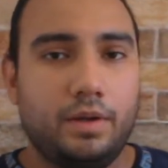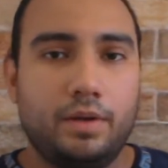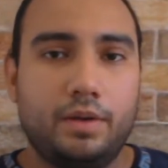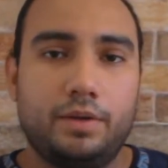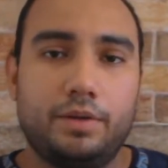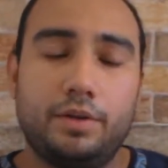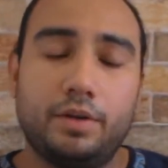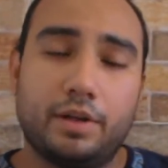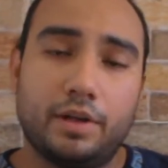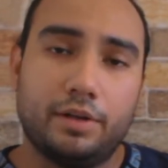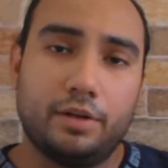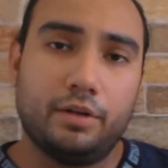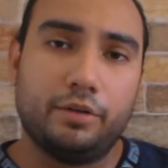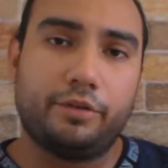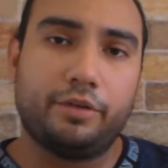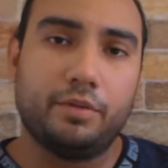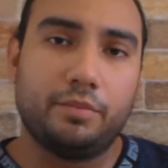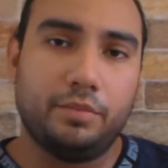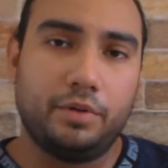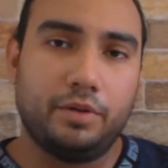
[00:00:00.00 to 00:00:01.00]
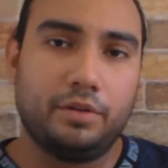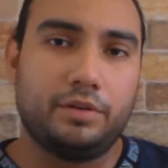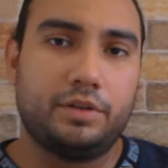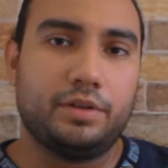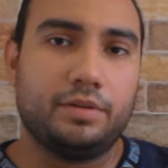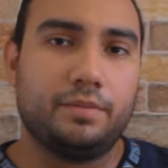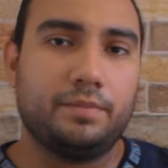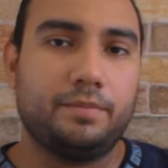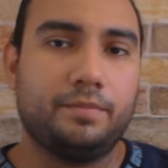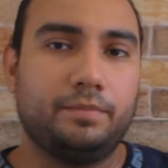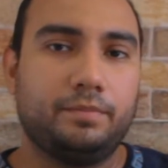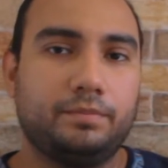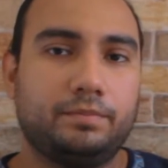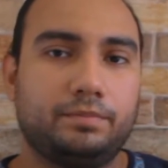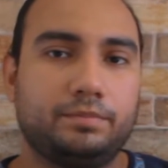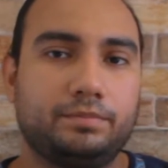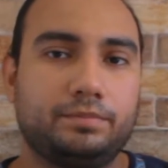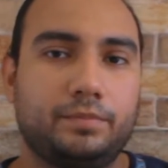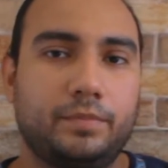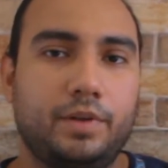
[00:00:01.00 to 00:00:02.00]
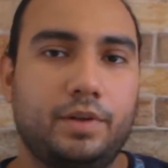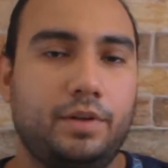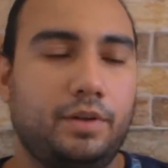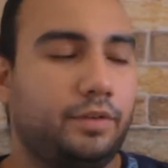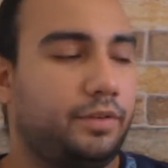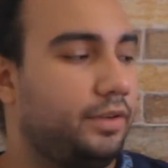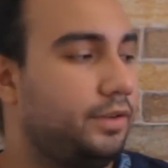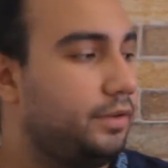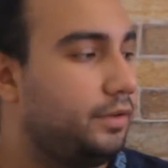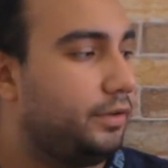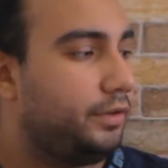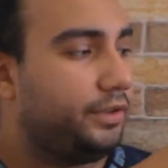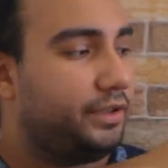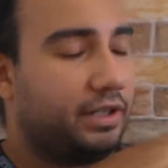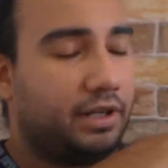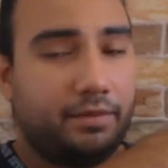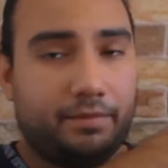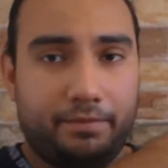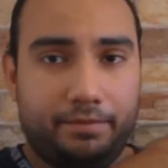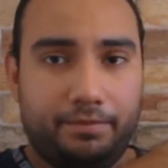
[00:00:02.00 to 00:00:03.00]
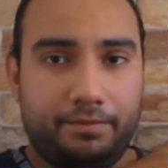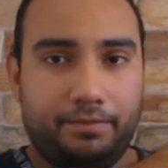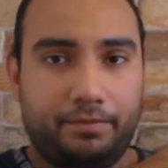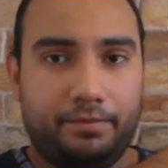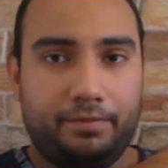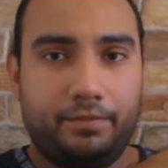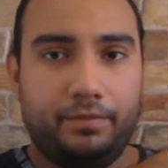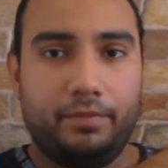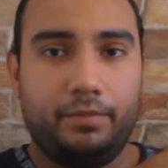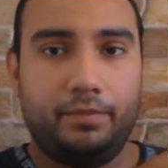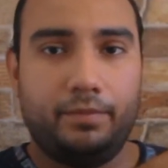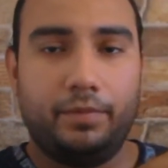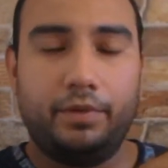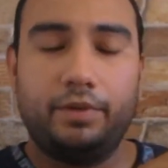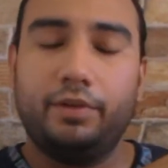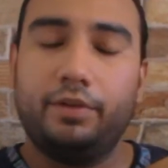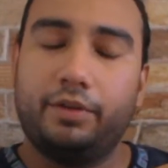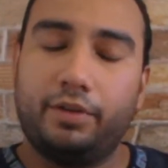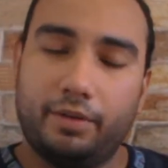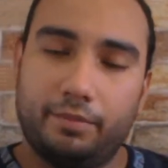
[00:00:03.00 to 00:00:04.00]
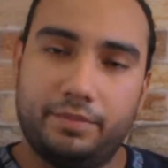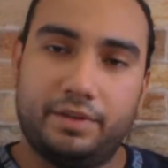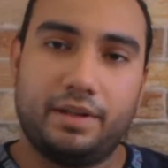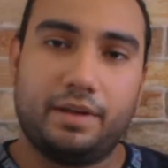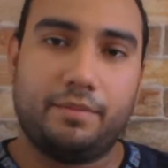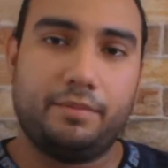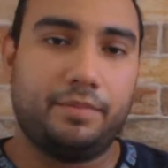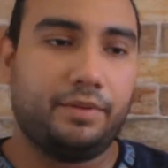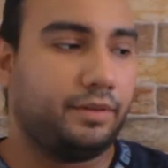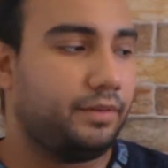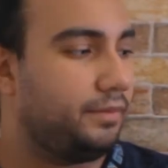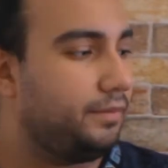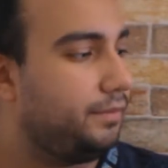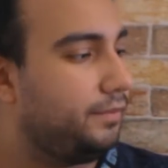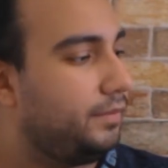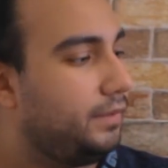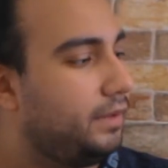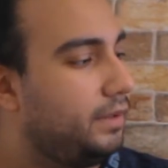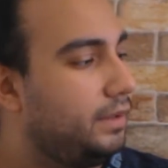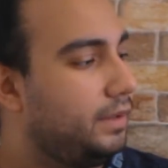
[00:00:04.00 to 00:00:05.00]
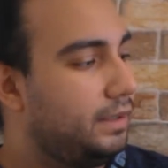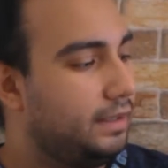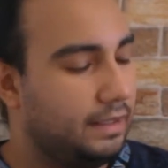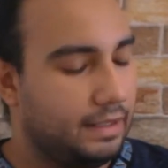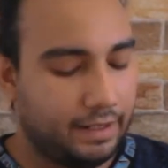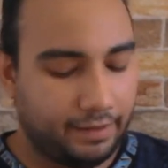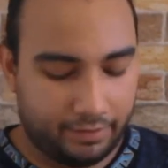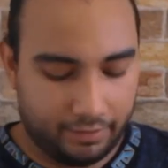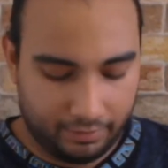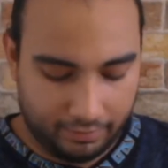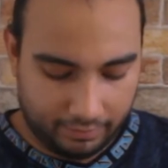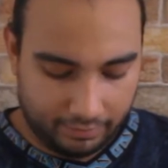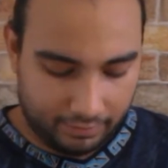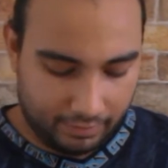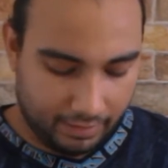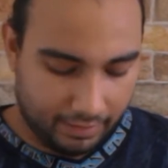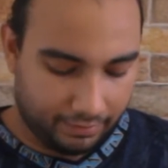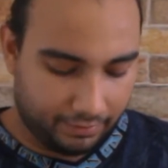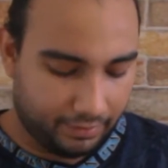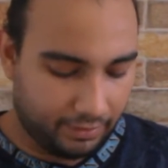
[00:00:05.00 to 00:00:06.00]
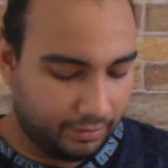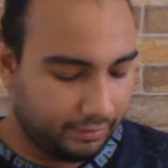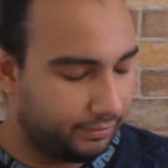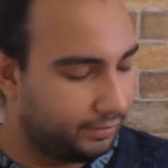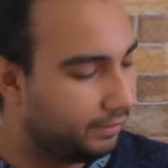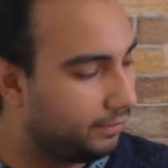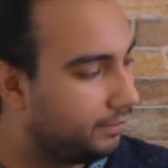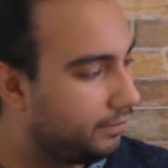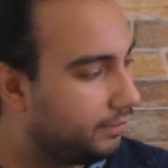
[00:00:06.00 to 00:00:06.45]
you can also mute using your thumb, sometimes, like this.